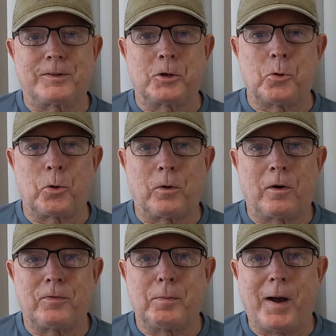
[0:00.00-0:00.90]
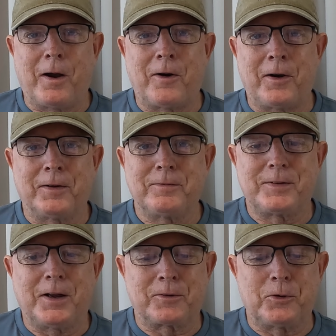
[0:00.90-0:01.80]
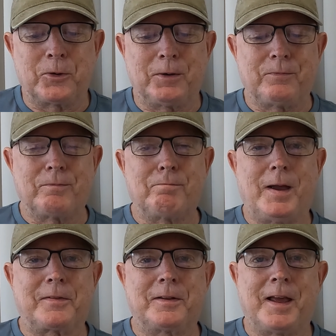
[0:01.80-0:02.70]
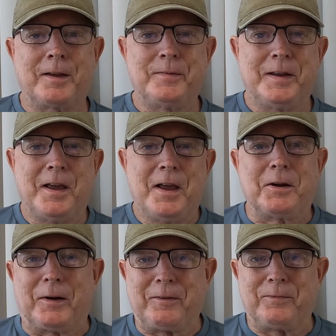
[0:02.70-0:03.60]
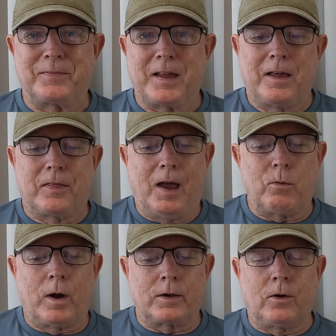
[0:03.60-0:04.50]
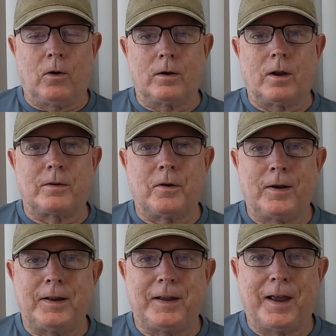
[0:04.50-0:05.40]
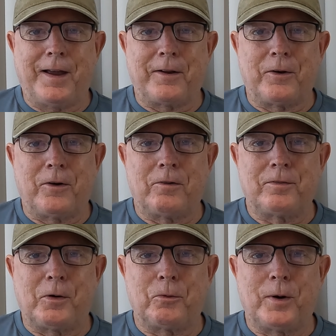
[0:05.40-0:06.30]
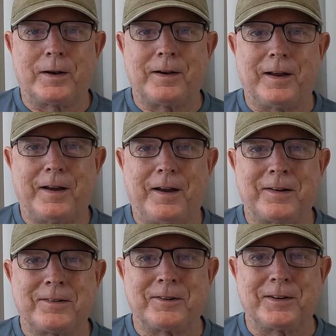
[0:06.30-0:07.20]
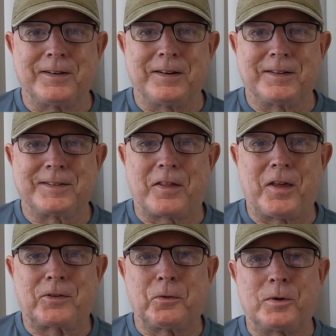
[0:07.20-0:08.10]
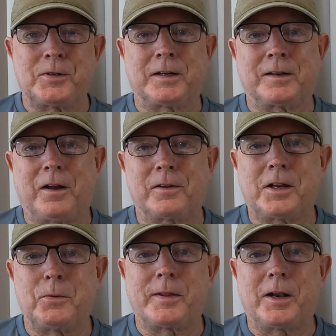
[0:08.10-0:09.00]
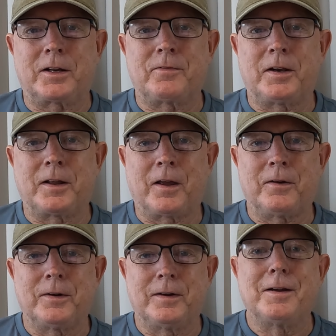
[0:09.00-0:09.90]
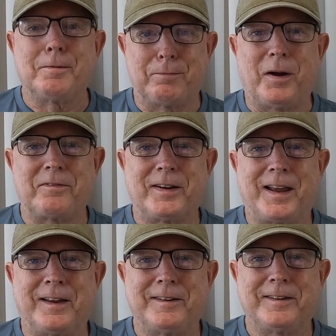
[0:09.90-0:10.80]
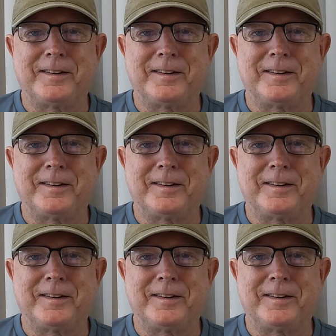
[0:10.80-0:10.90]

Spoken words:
the daughter of the bar owner, young daughter, back in the day. So anyway, that one got 90 out of 100. So thanks for watching. I'll see you in the next video. Bye for now.